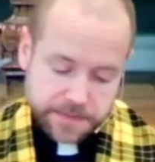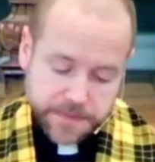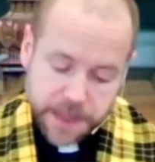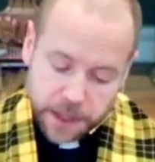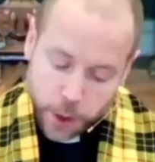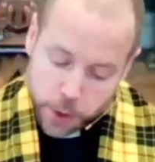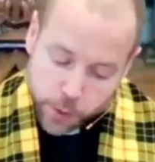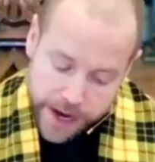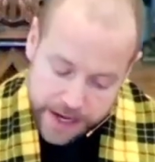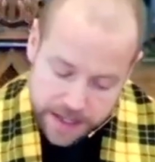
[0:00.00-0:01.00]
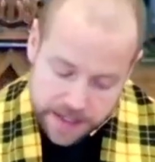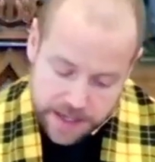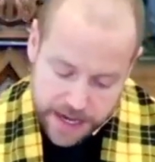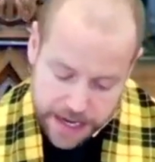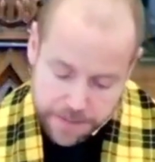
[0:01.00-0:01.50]
and the Lord reckoned it to
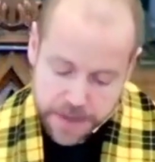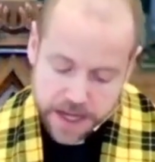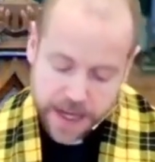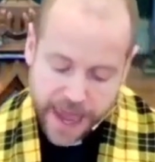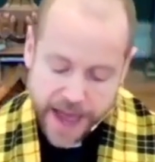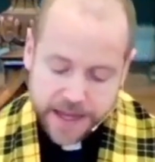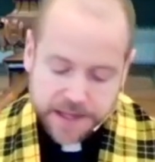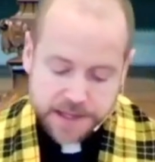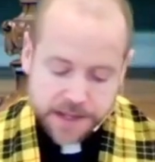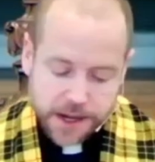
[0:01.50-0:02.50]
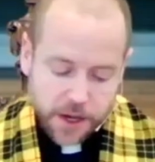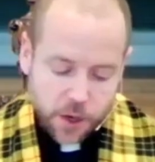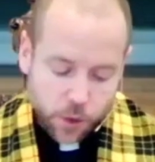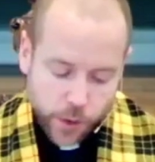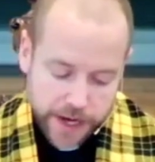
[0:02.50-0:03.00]
him as
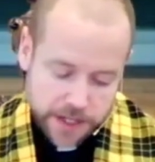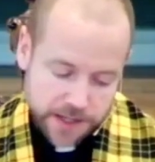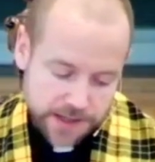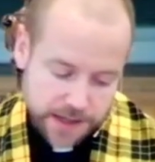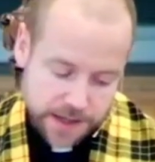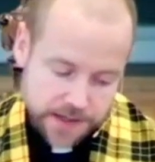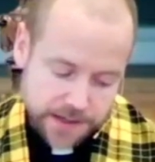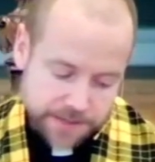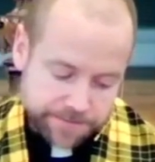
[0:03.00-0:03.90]
righteousness.